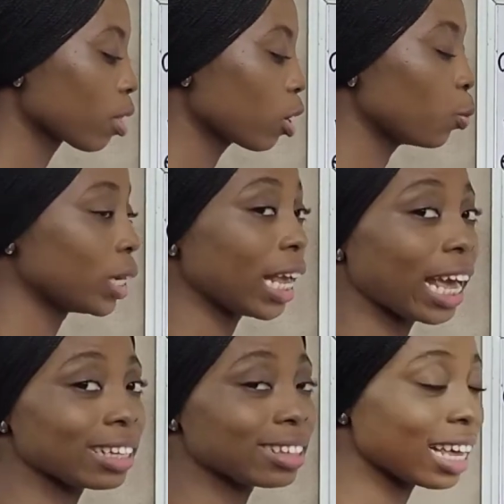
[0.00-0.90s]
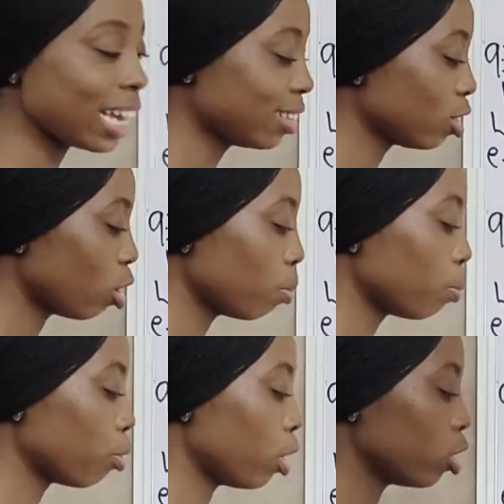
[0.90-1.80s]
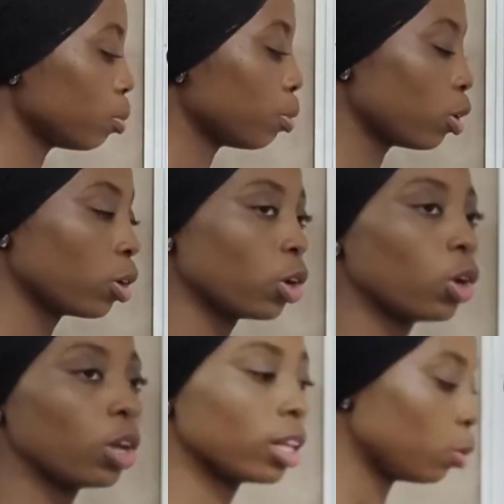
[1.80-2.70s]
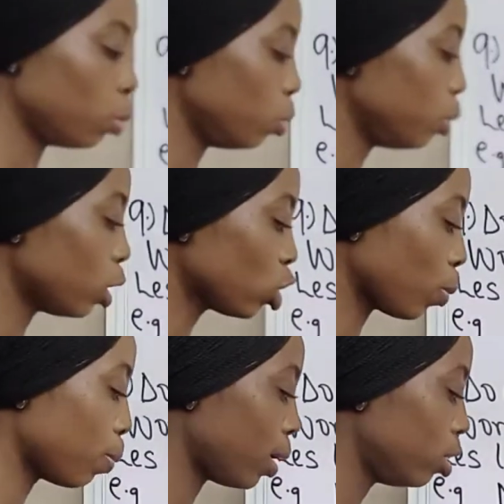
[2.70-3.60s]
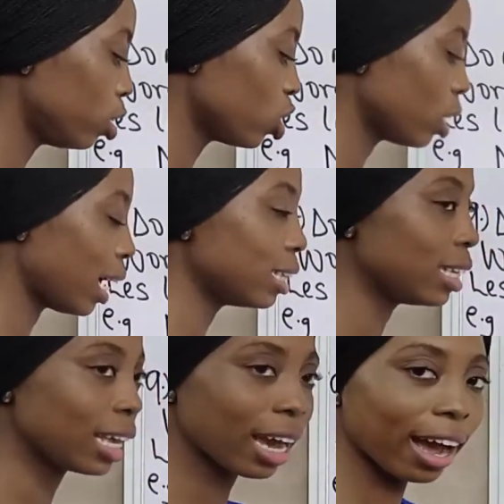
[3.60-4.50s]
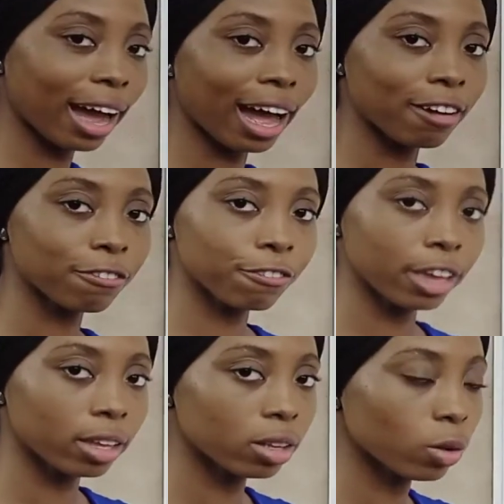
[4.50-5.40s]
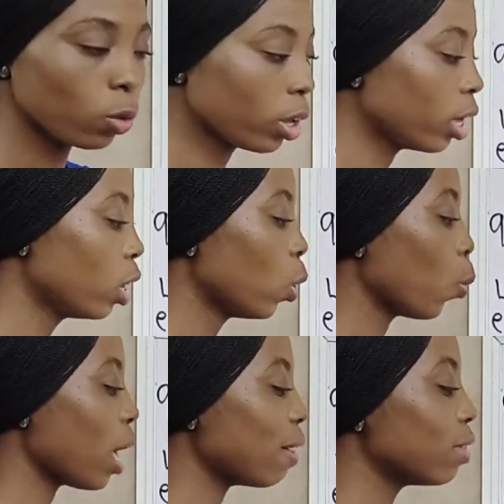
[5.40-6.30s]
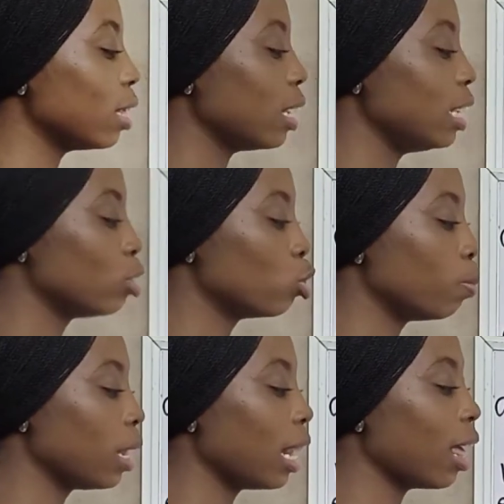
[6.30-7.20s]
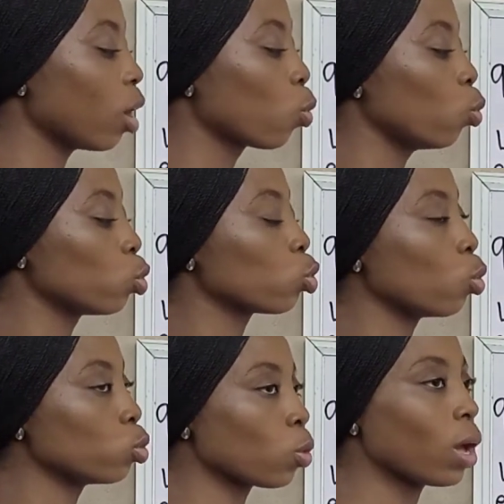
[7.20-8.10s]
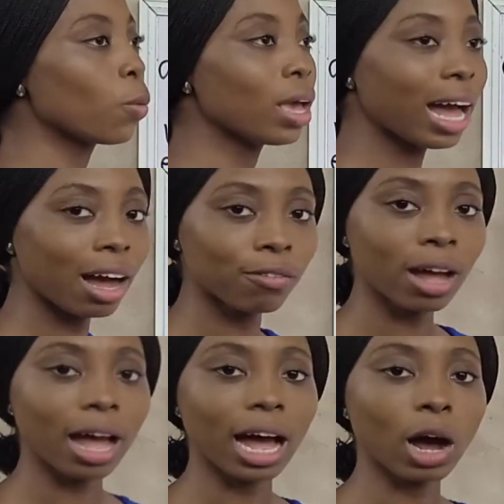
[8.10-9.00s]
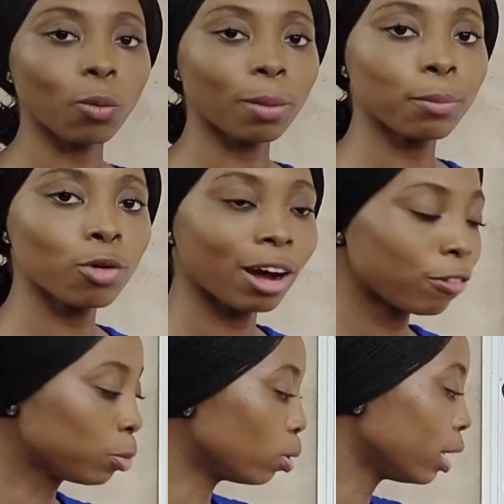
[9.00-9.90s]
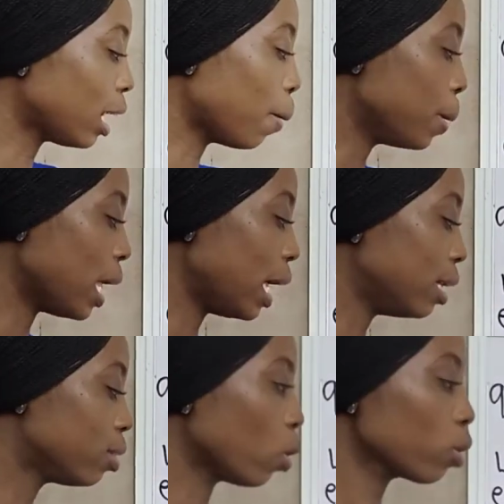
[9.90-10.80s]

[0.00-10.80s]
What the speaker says: with the S is not being pronounced, but we just stop the pronunciation at the café. Okay, we have it to be le couteau. So when we have our plural form to either be S